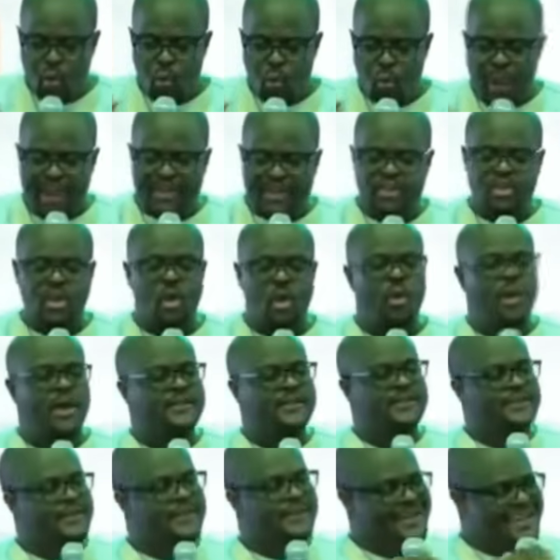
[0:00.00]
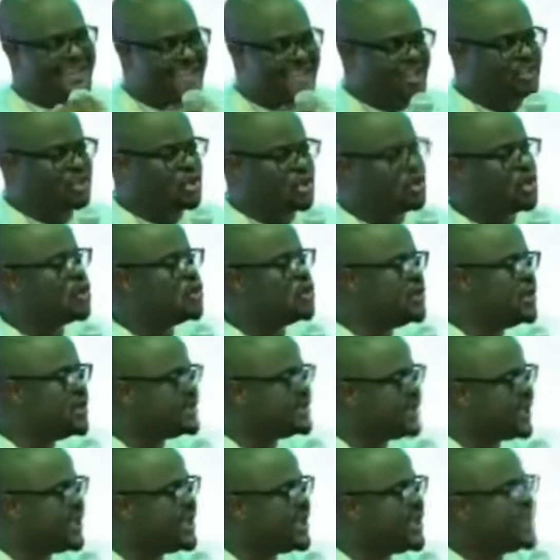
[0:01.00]
towards national unity
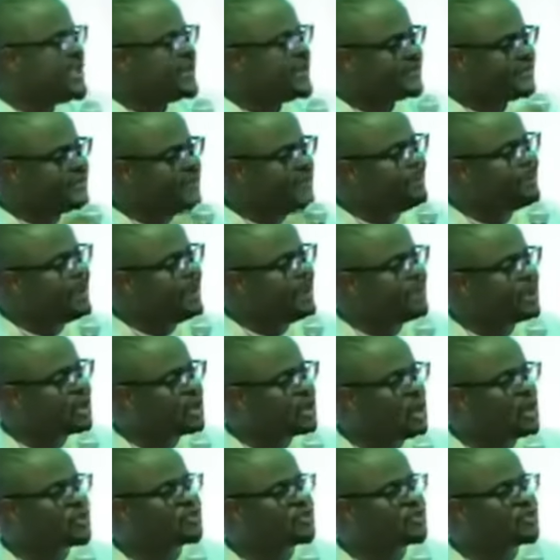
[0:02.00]
simply because of our